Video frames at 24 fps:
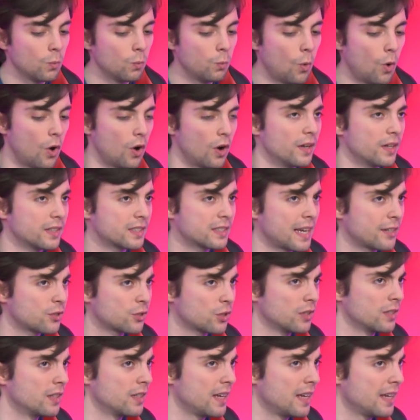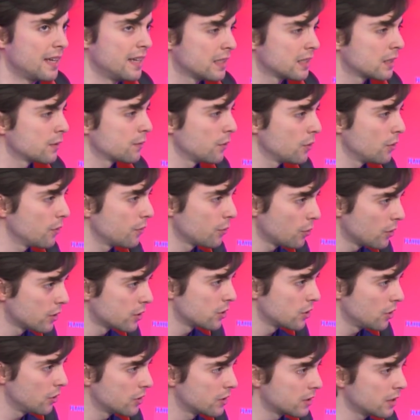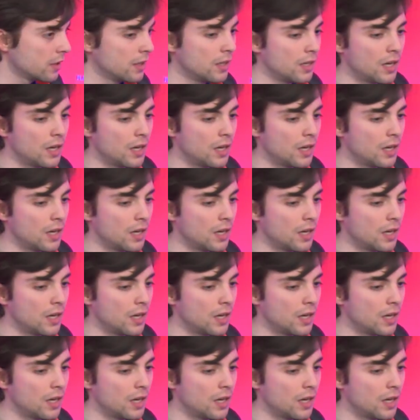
what a session is for a shooter.